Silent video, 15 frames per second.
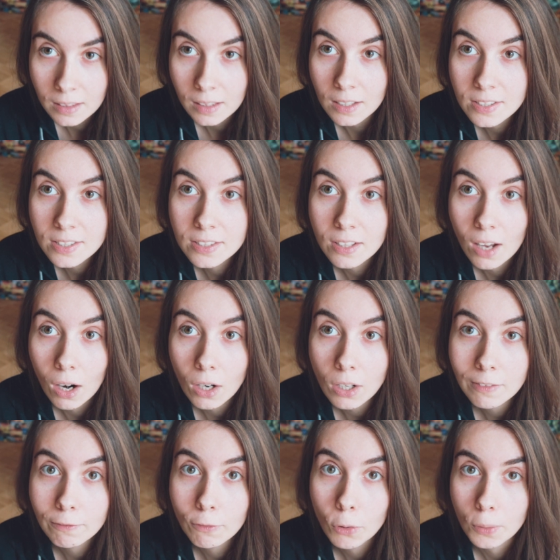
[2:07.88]
The
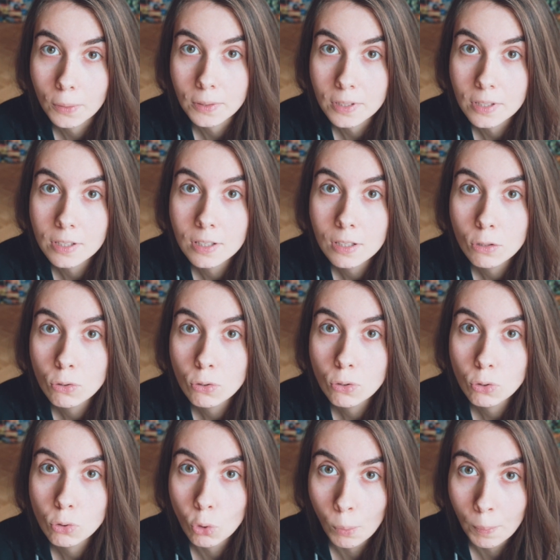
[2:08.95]
start was
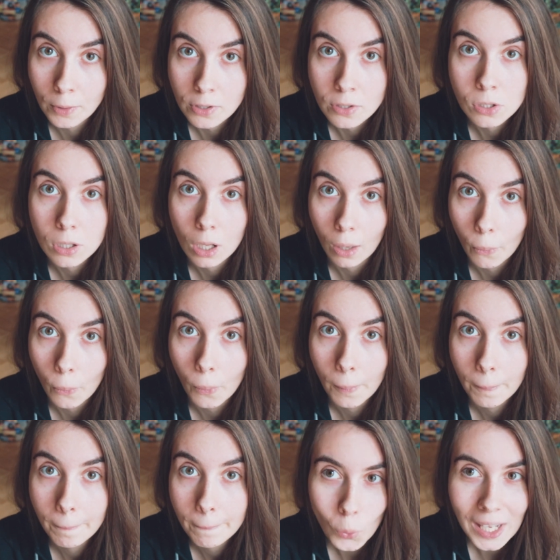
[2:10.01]
super slow.
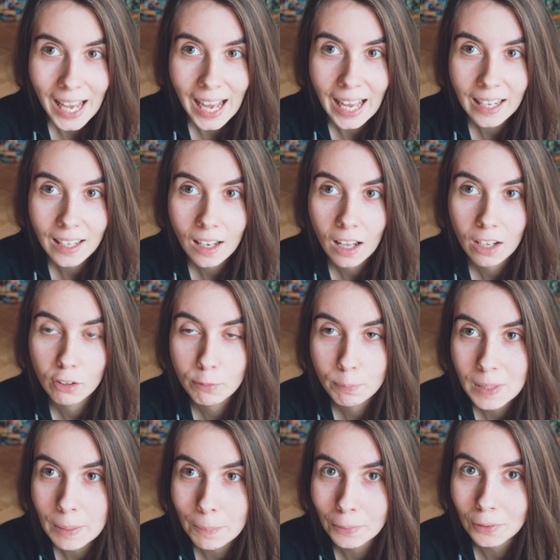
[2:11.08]
We had a lot of
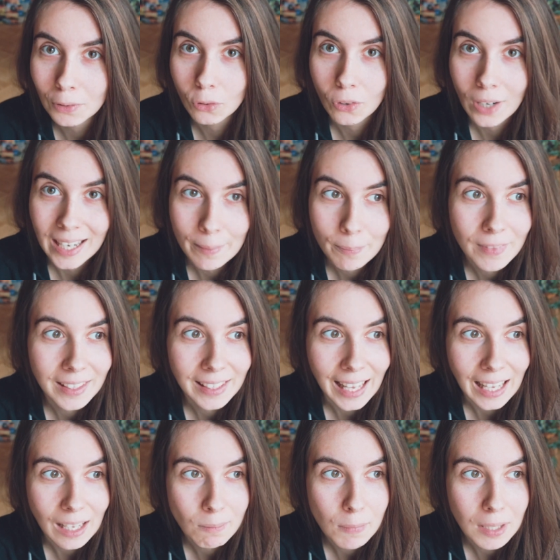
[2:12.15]
people grab the
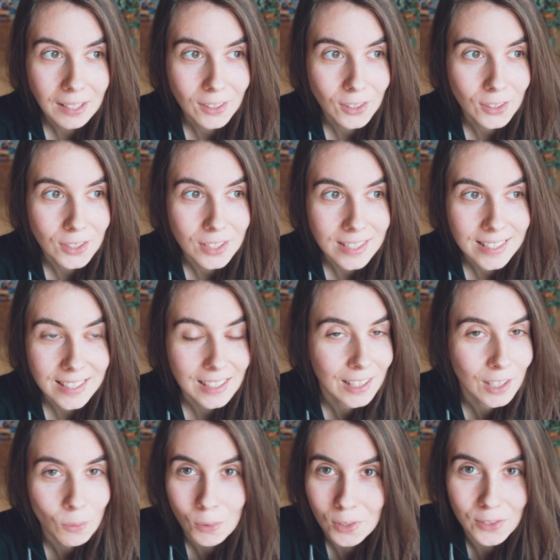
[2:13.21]
game because
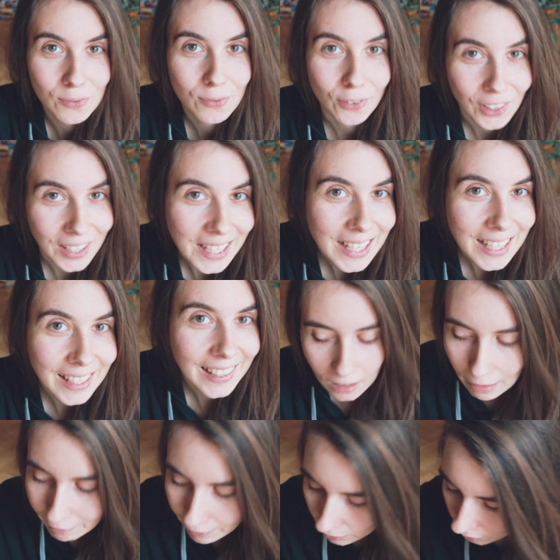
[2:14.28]
it was free.
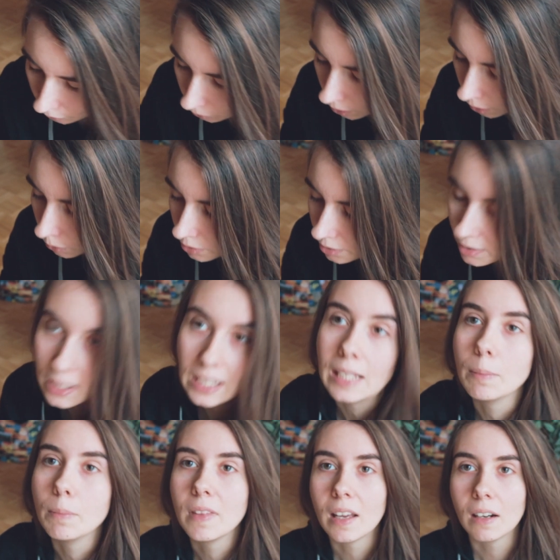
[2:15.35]
If you don't know
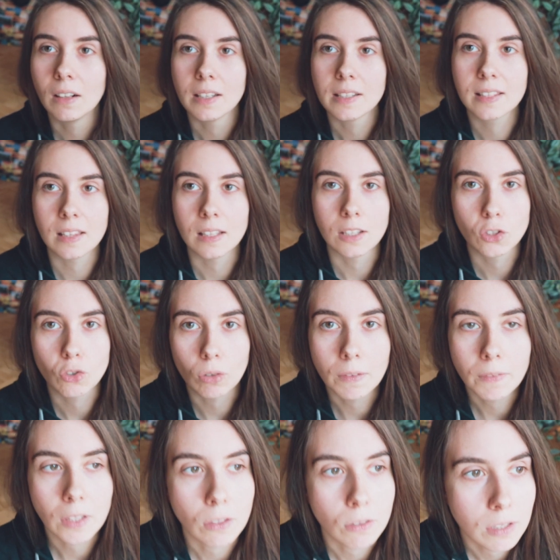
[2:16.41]
Steam, there is this
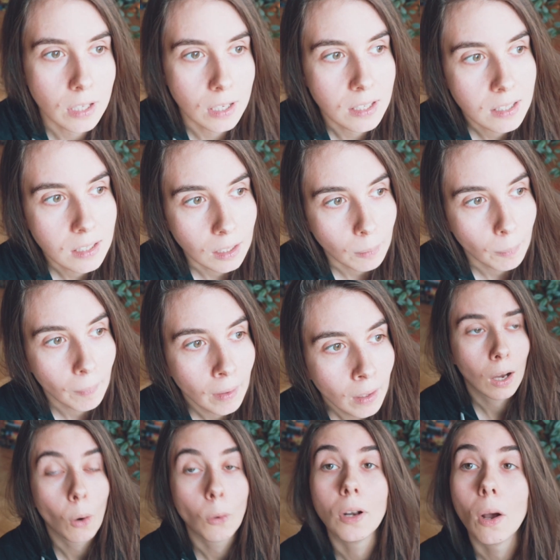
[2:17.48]
review system.
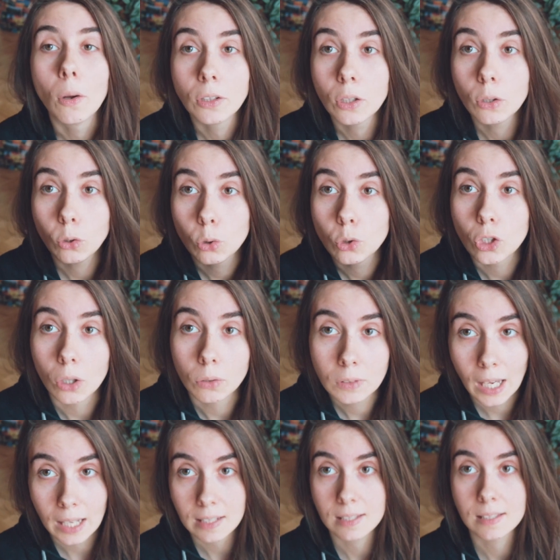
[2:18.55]
Oh no, you don't
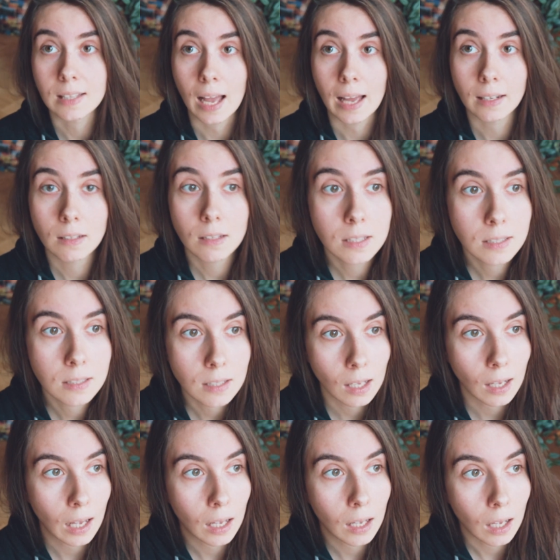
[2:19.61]
get a status
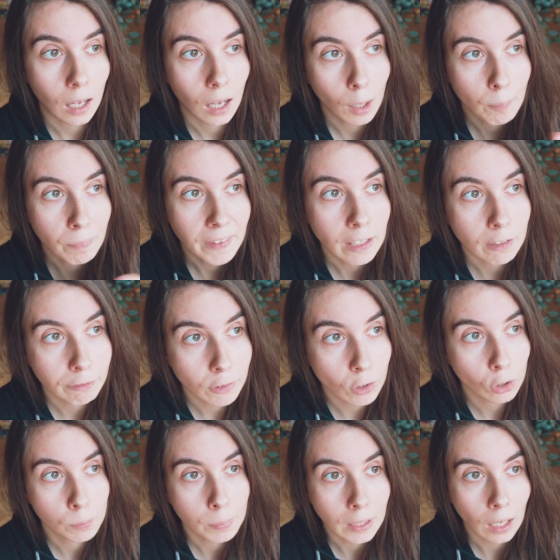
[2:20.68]
if
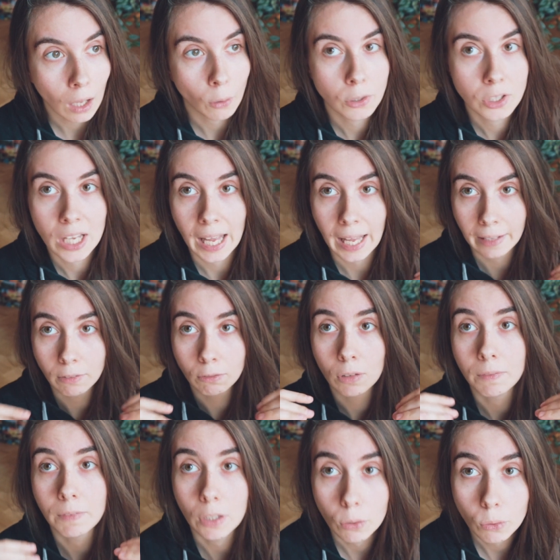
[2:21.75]
you're below 10
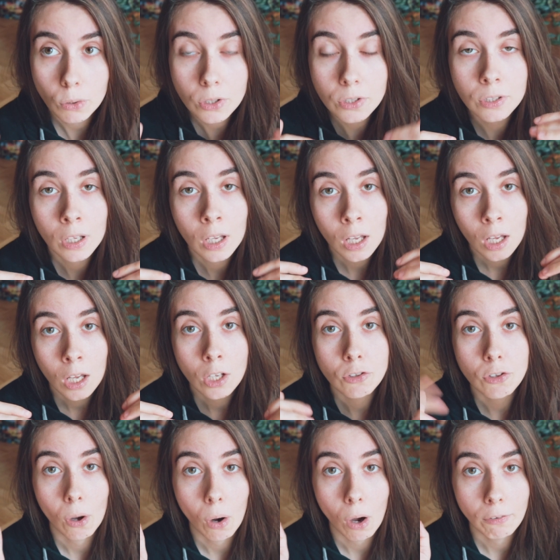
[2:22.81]
reviews.
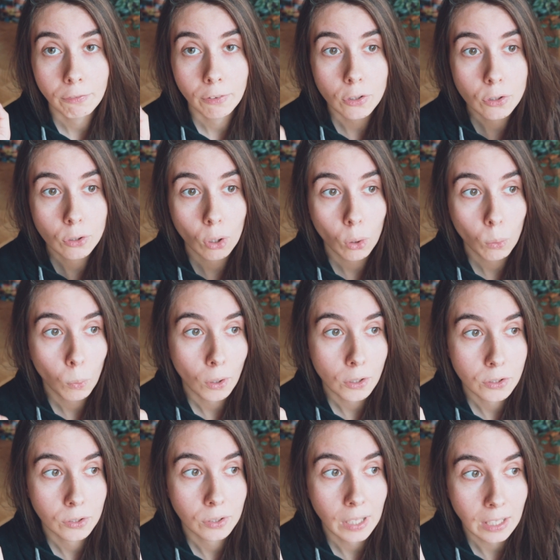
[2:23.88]
So our first goal
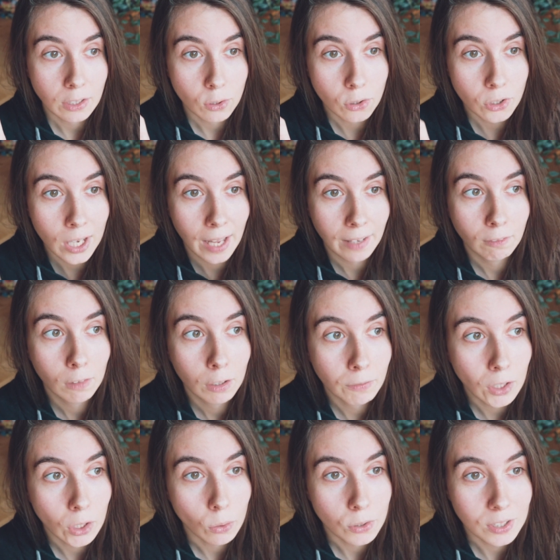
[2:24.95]
was to get to 10
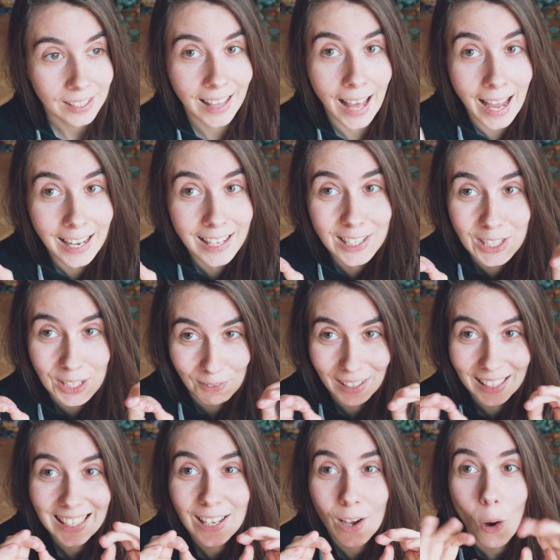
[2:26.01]
reviews and that is
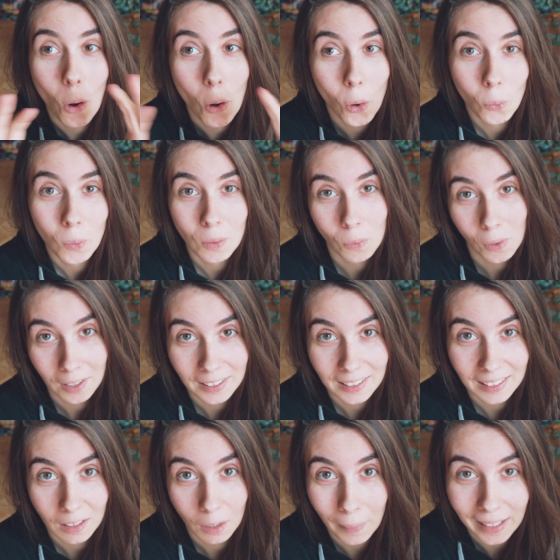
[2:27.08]
really all we wanted
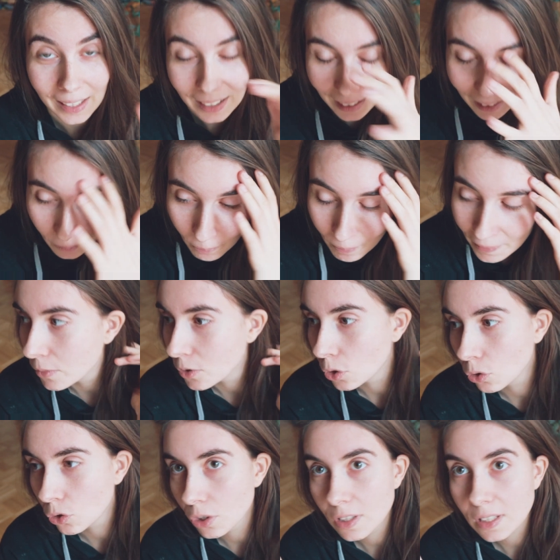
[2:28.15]
in the beginning. So
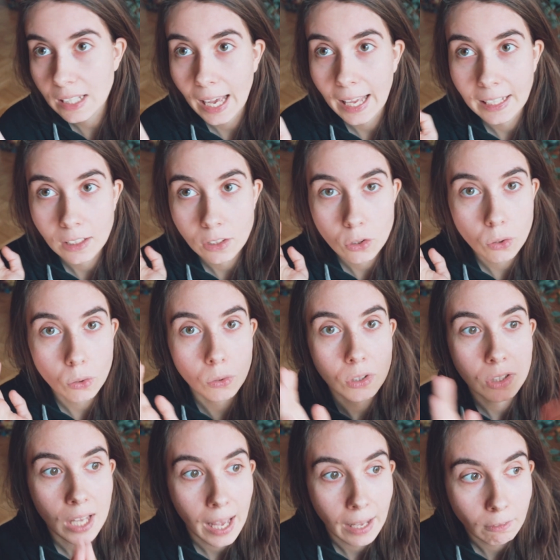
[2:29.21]
just getting to
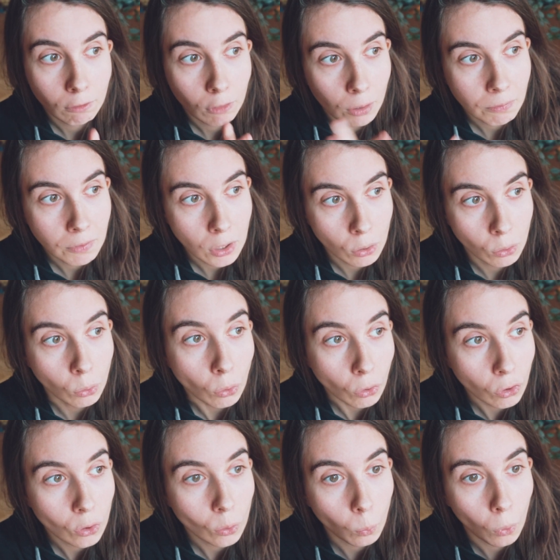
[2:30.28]
10
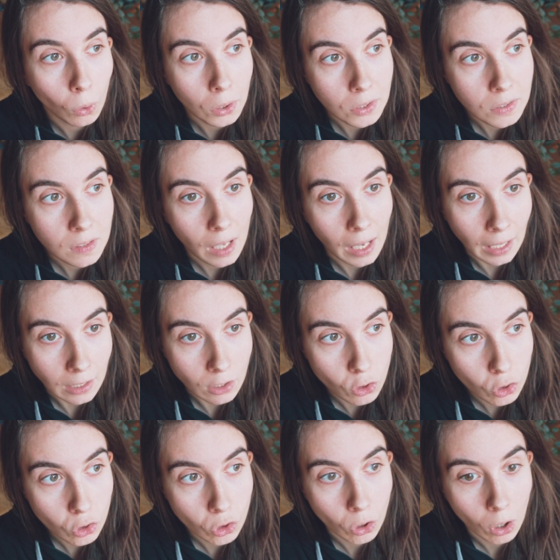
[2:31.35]
reviews was a
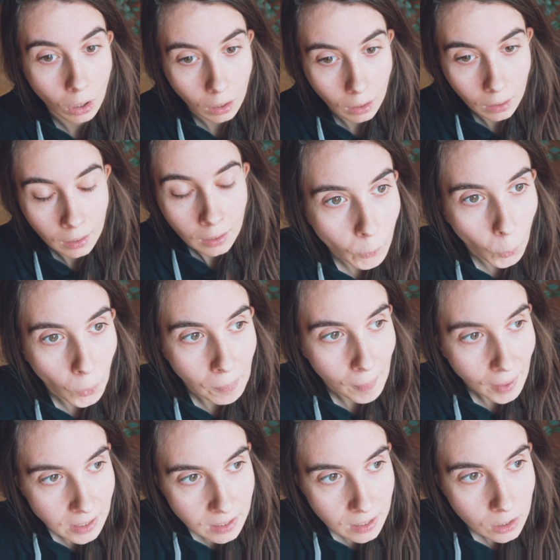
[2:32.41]
struggle. We
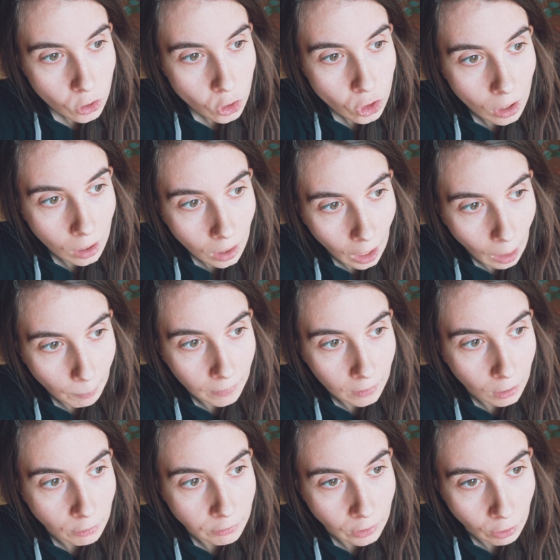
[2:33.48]
messaged a couple
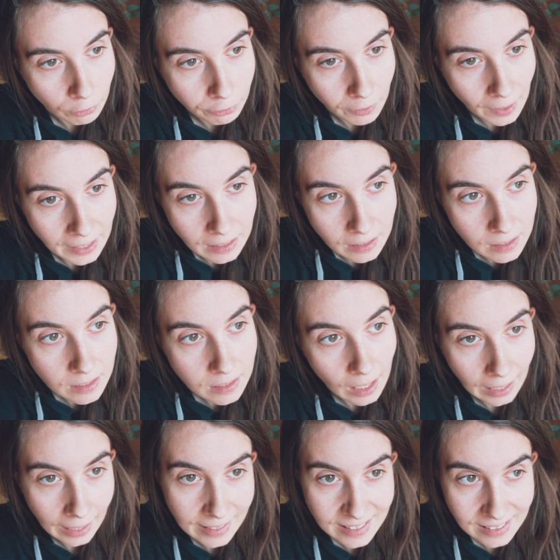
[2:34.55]
of our friends
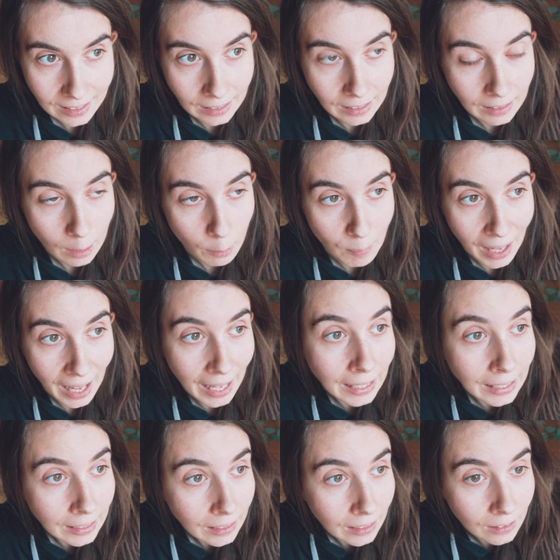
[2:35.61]
asking them,
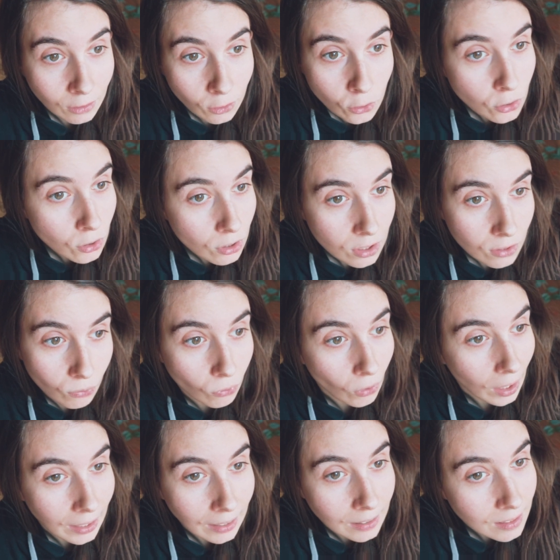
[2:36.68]
hey, can you just
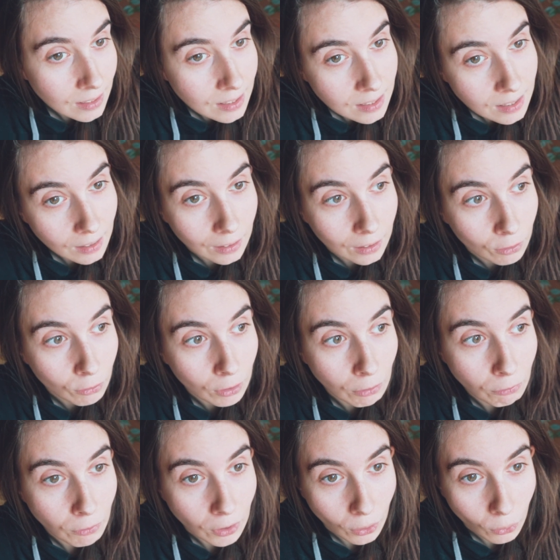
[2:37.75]
write us a
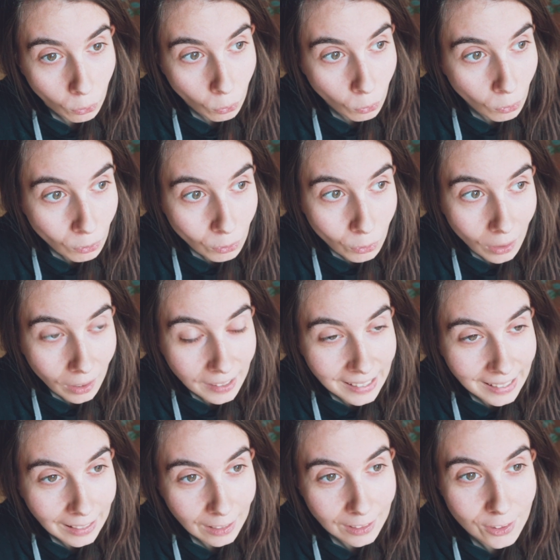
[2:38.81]
review
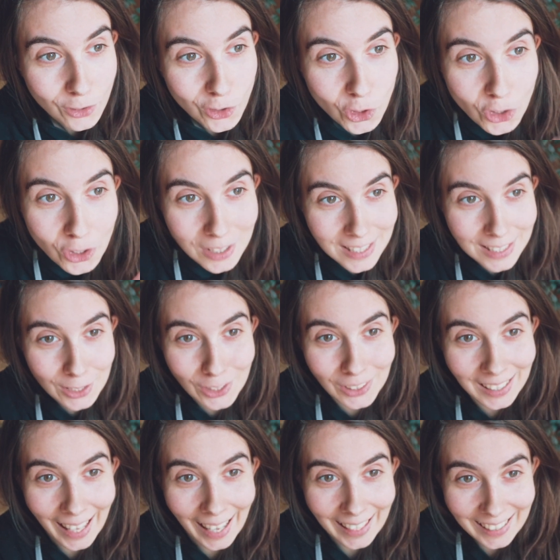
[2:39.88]
just to
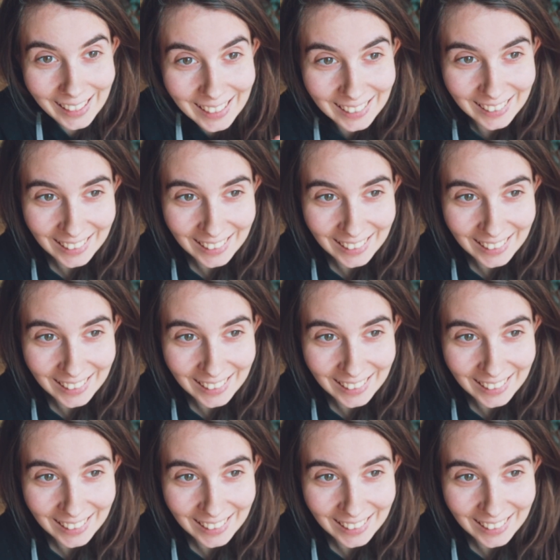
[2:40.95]
like